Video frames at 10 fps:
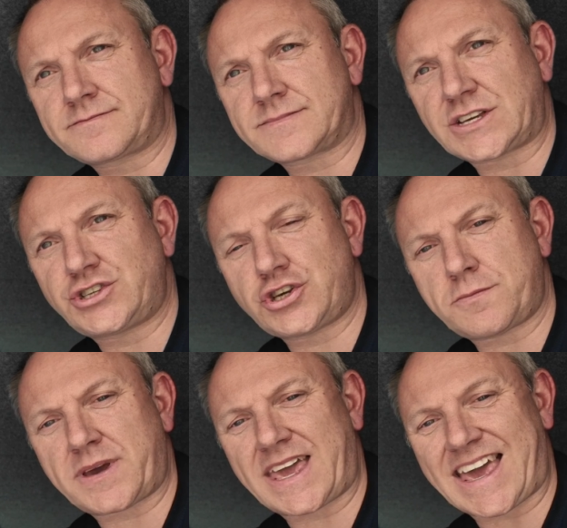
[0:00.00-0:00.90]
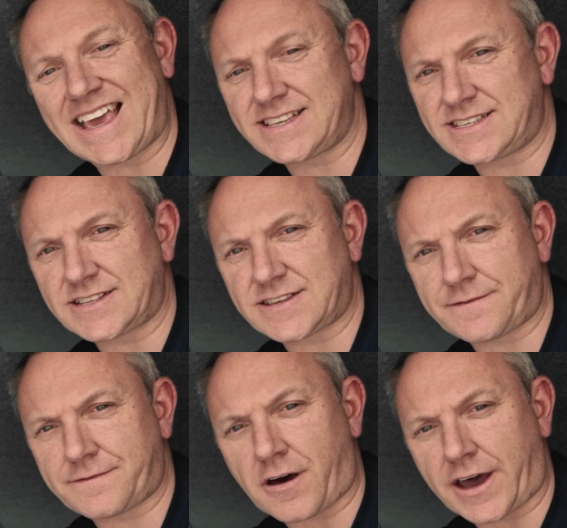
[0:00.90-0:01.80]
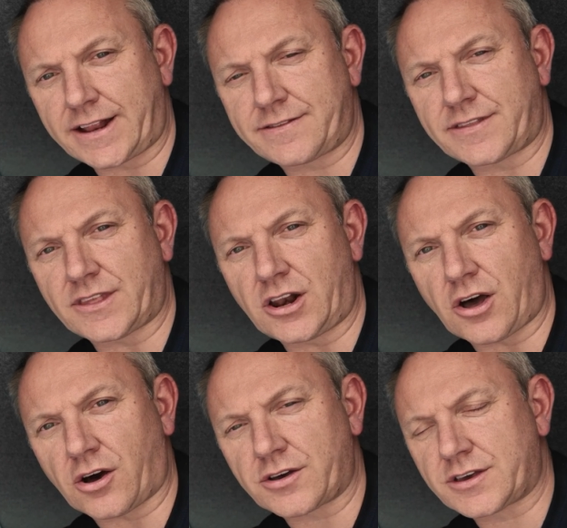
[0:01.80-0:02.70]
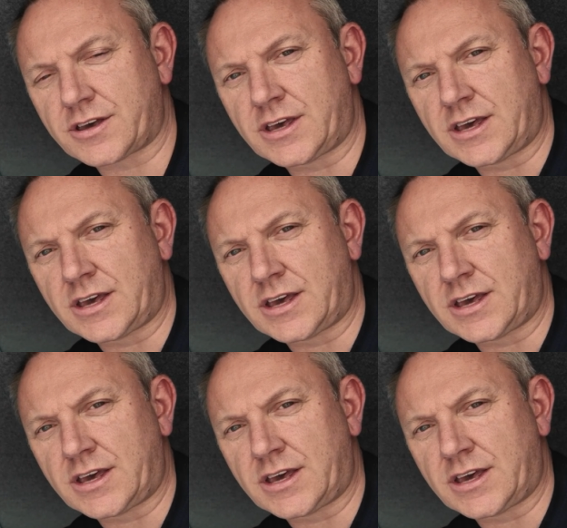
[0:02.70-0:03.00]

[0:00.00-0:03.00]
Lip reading: They should be easier to find than the lock.